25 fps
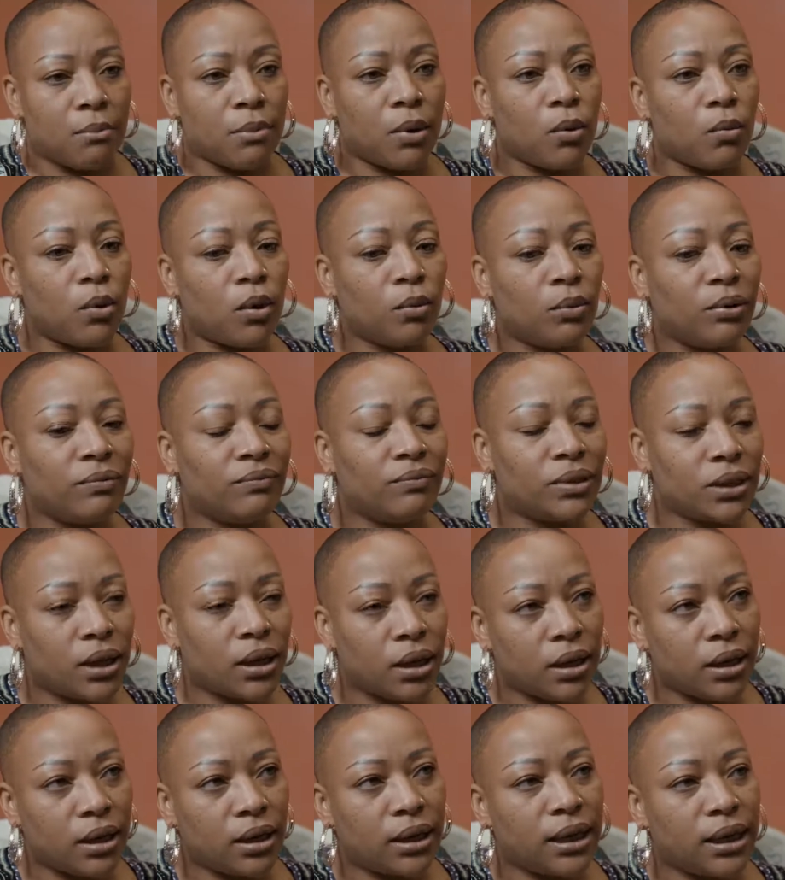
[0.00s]
What we've
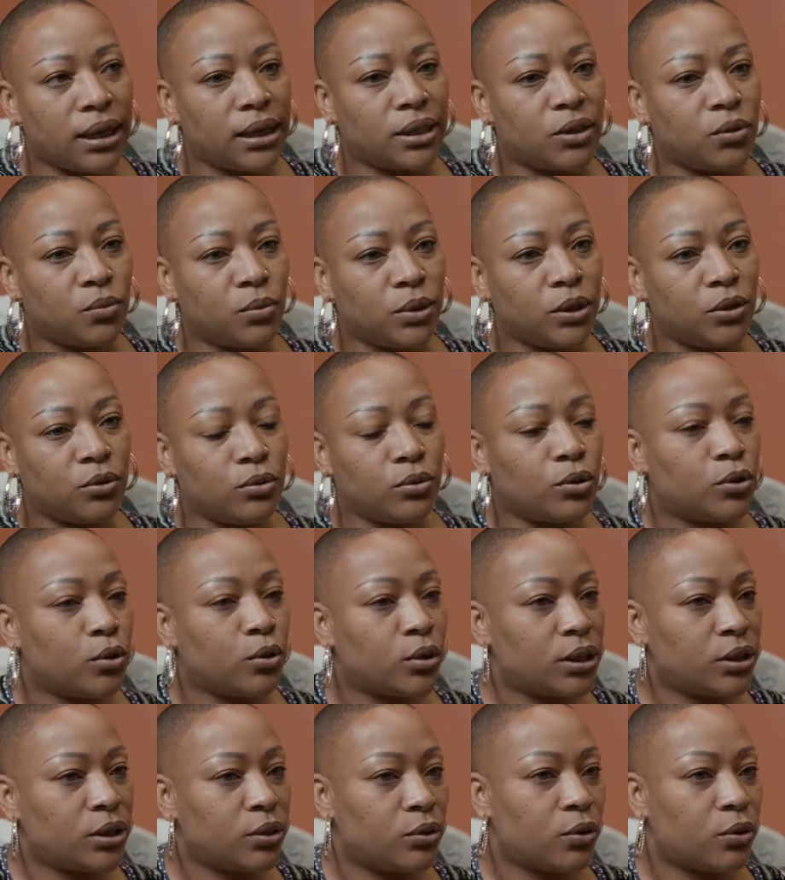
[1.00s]
done is we do
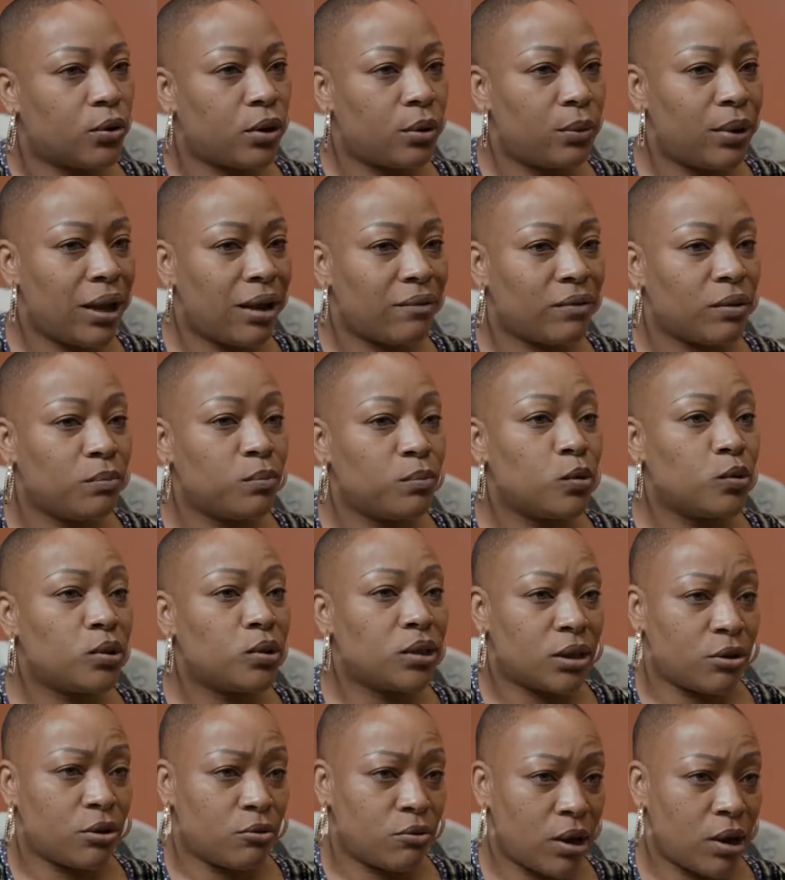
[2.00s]
door-to-door. We have a
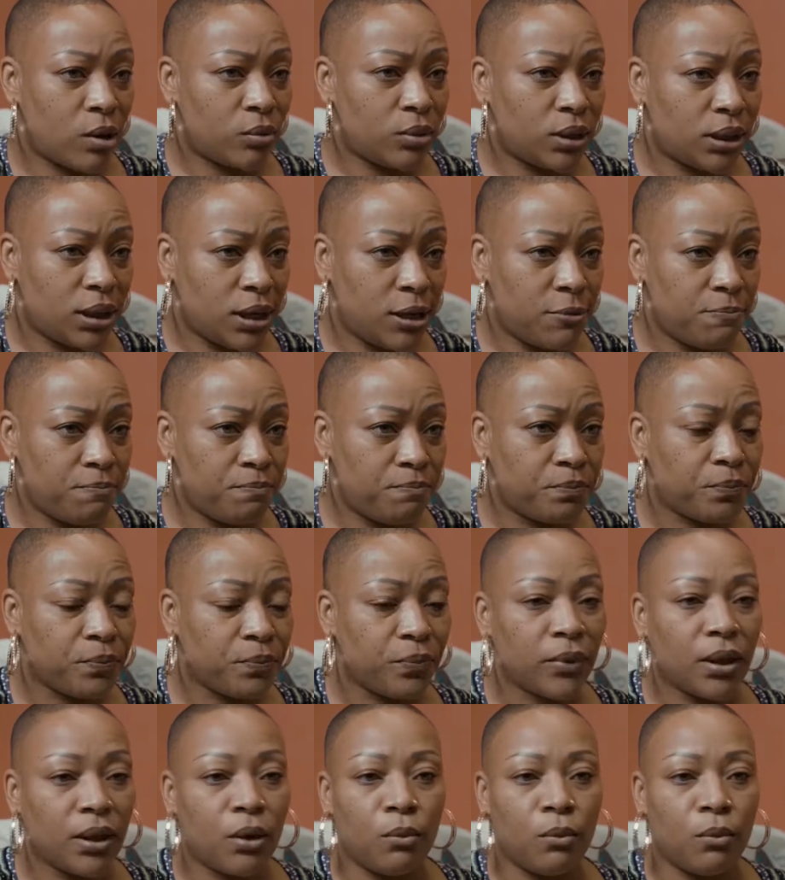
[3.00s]
boots on the ground team.